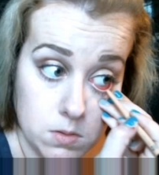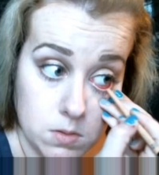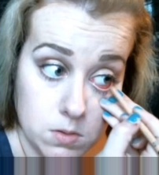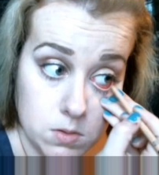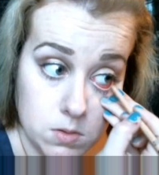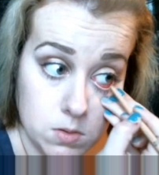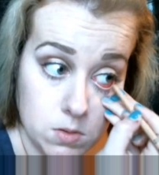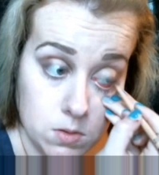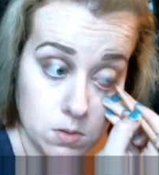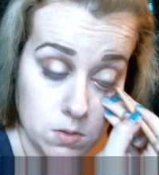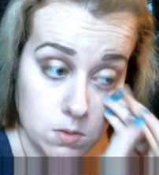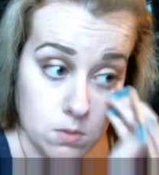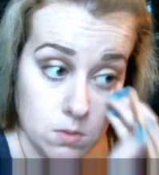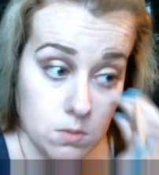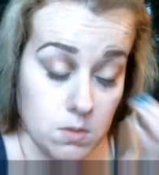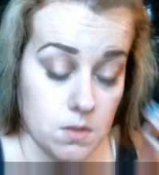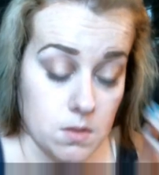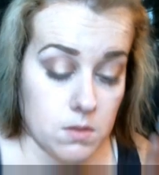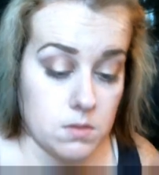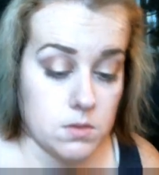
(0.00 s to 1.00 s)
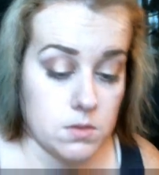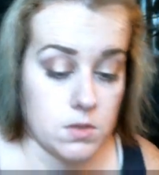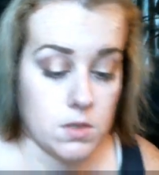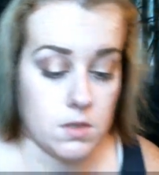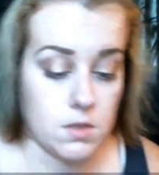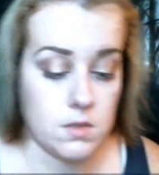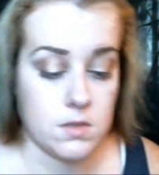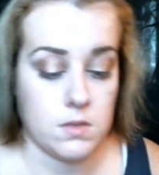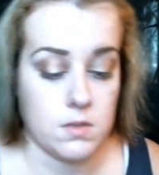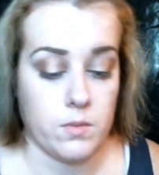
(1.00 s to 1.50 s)
to
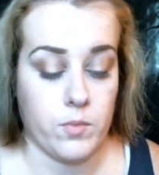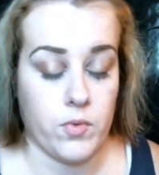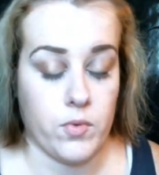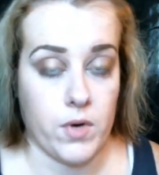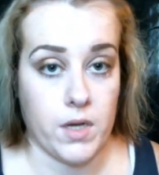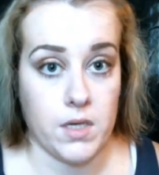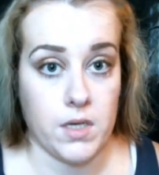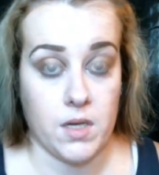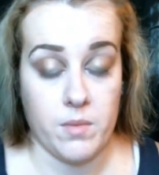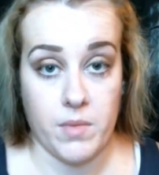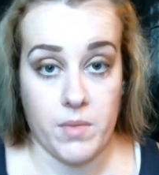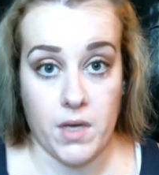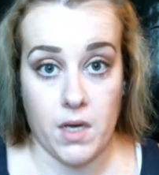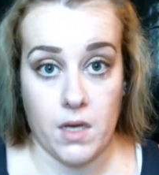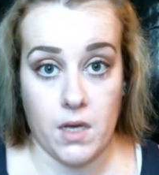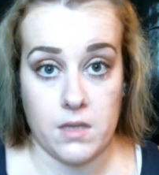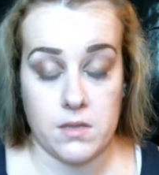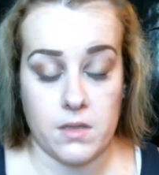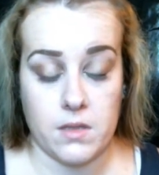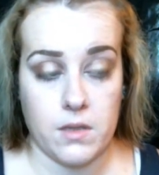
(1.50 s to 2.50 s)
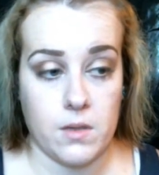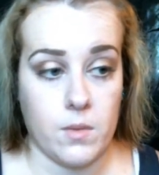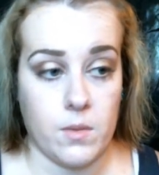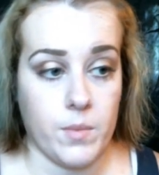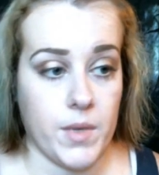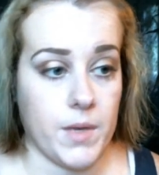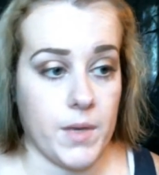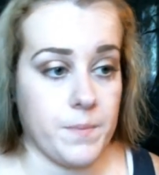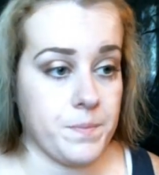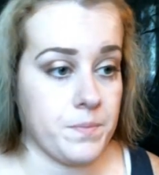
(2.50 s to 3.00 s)
just brighten up my eyes a little
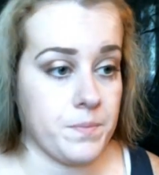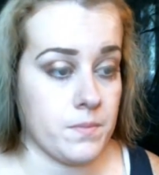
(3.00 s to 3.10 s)
bit.